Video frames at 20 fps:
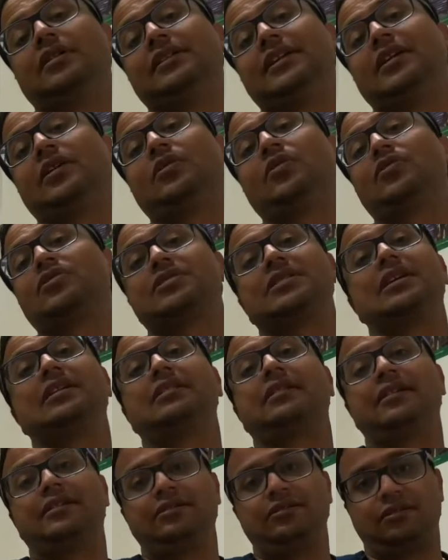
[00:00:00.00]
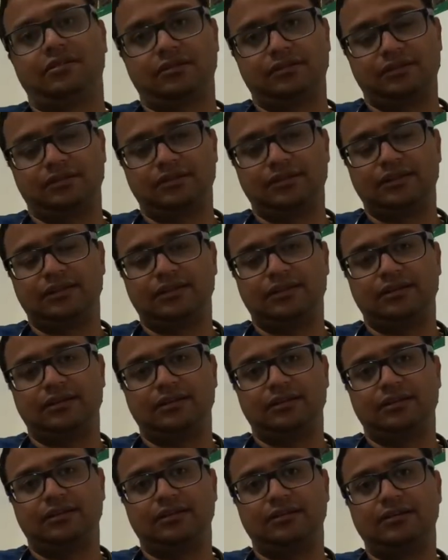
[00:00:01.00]
they are not salaried doctor.
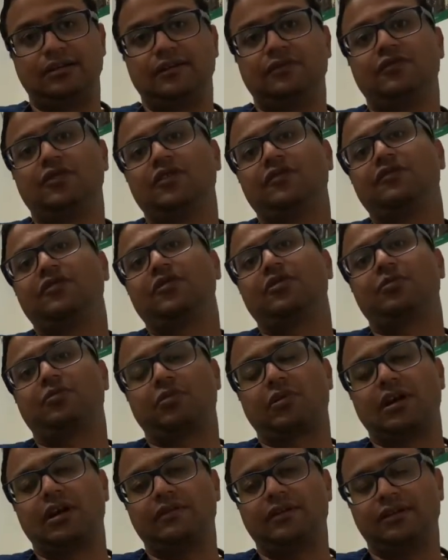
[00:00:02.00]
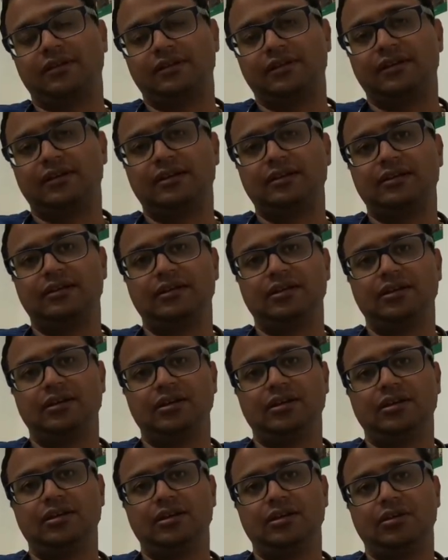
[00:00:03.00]
They work for a private clinic,
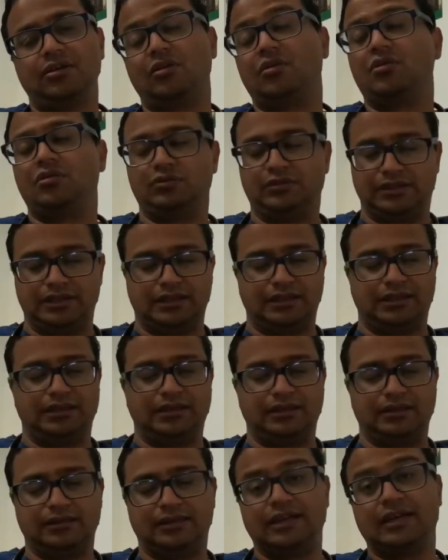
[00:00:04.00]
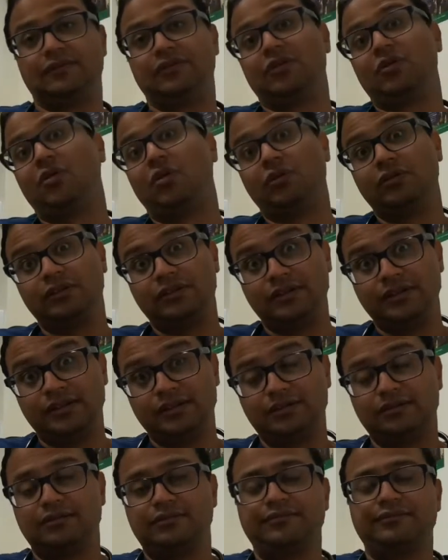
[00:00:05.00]
or they have their own
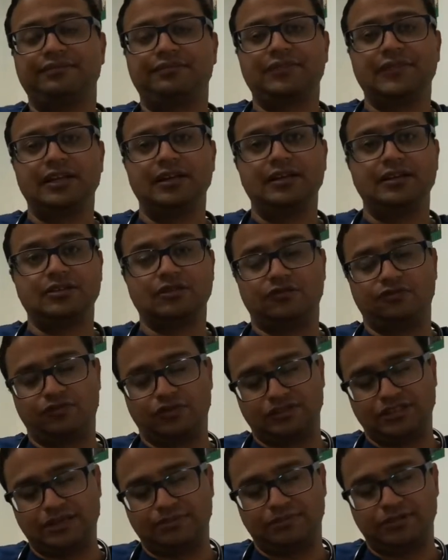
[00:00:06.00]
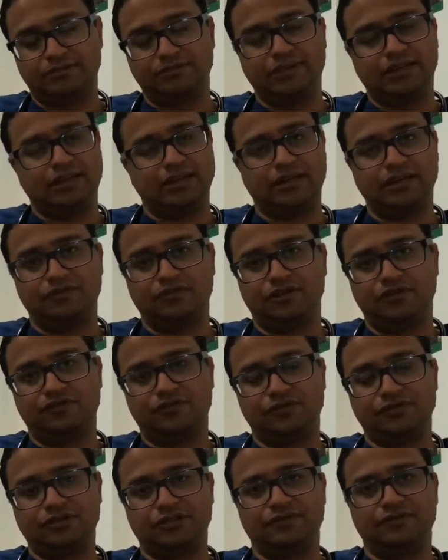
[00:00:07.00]
clinics. So for example, me, I work
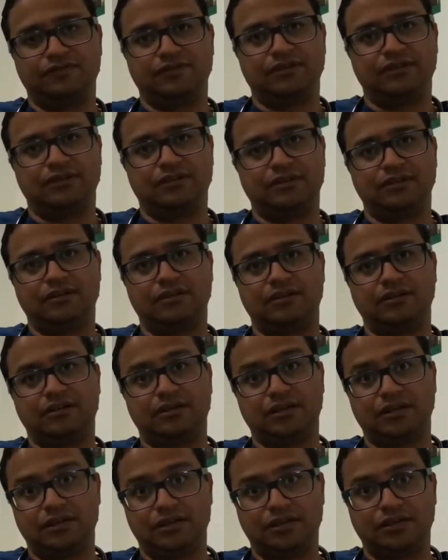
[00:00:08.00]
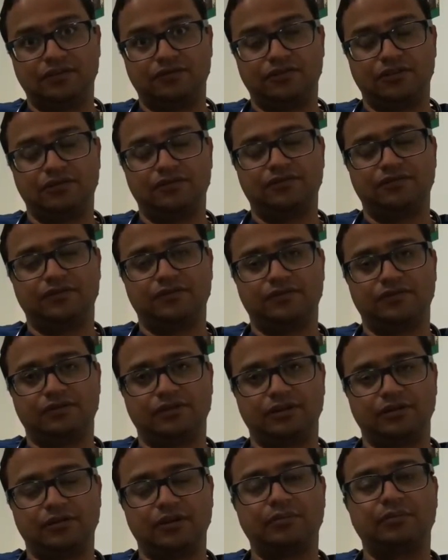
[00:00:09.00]
for someone. I work for
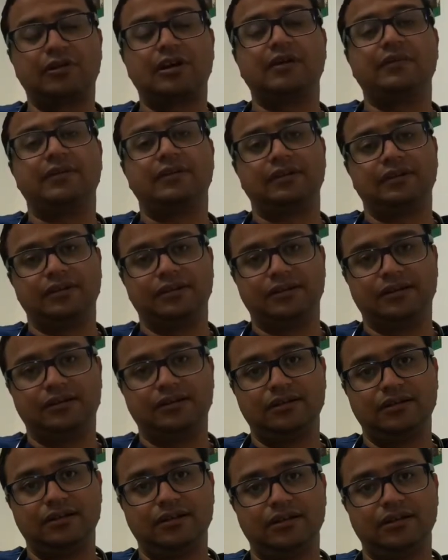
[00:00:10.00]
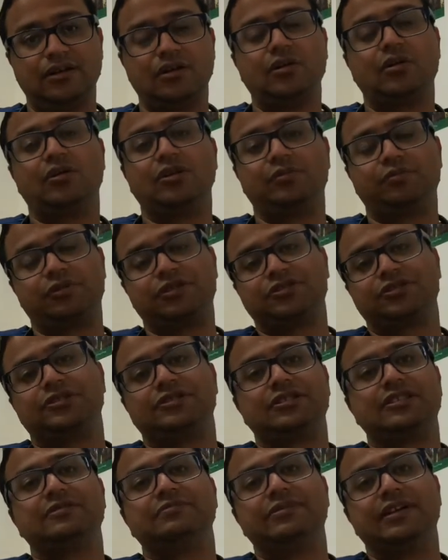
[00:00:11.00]
a private clinic on a
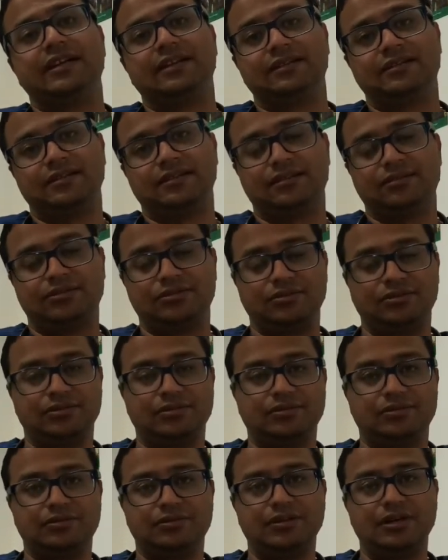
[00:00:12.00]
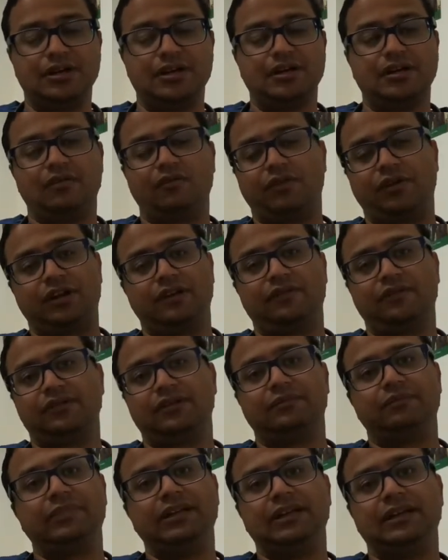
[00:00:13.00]
percentage basis. So whatever
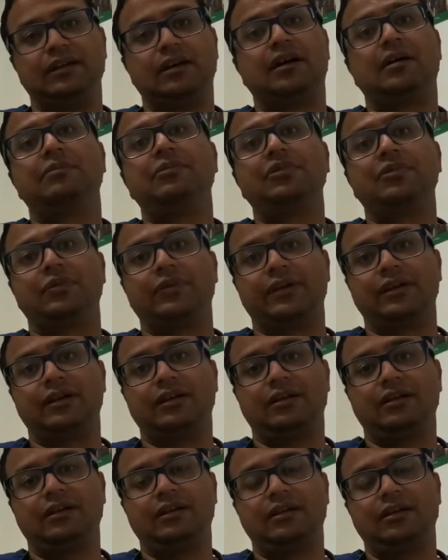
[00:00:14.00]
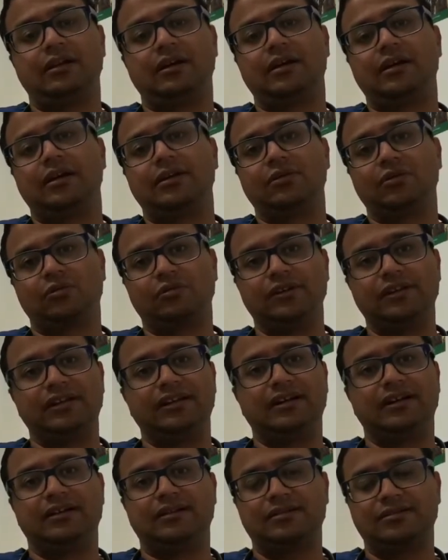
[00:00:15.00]
the billing I'm doing, I normally
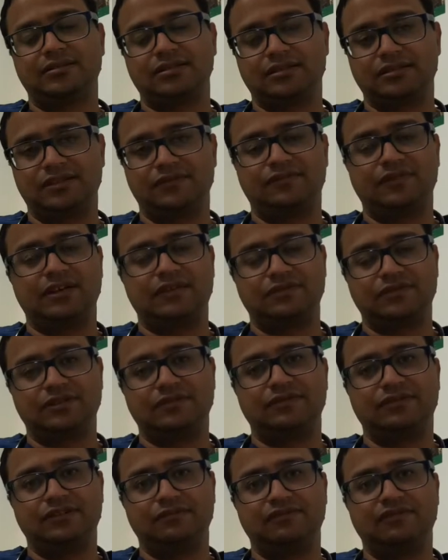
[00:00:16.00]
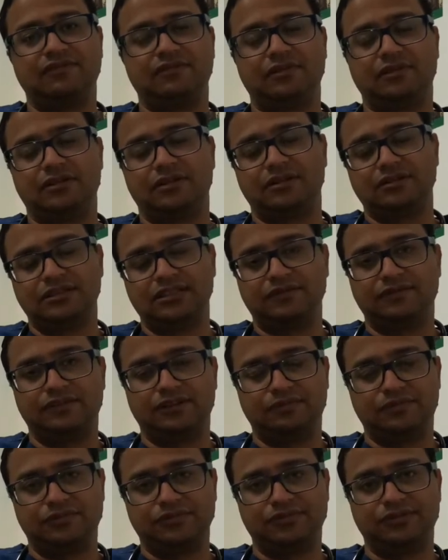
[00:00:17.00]
get
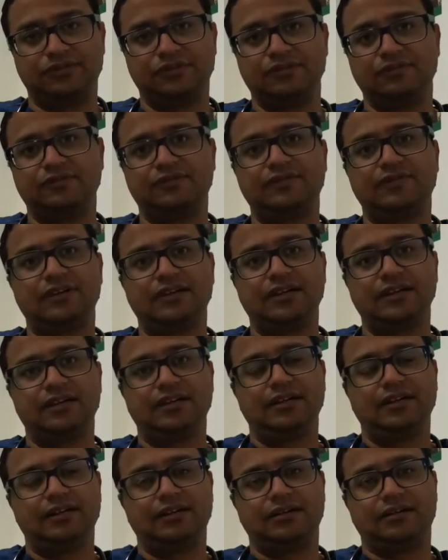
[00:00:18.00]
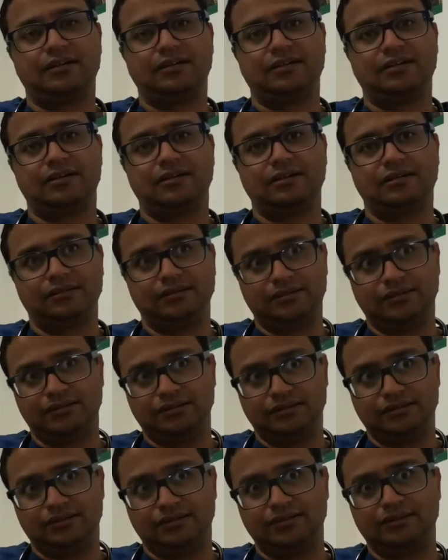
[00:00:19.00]
70% of
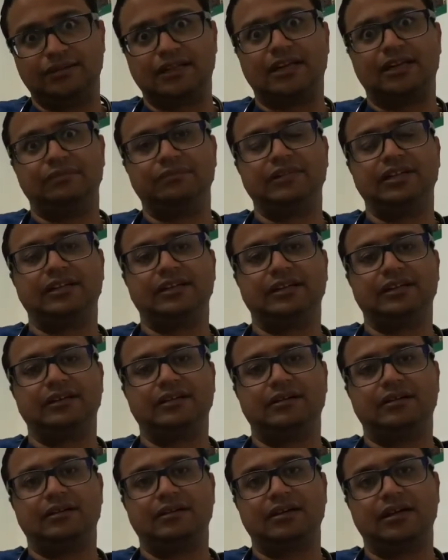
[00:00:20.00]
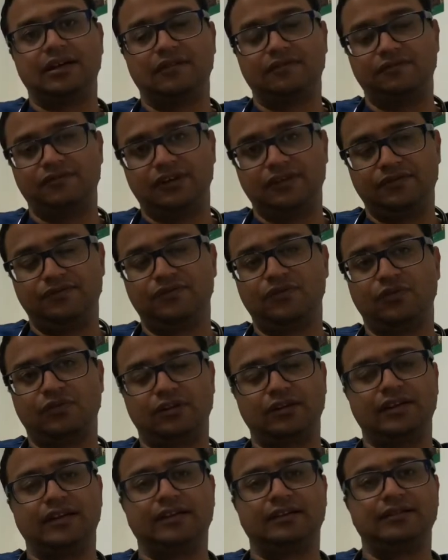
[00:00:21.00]
that billing every
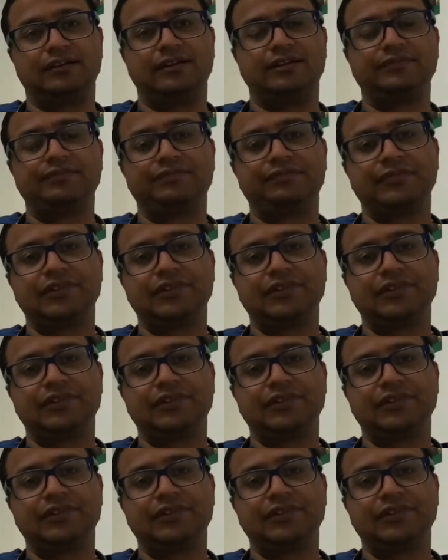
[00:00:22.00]
fortnightly.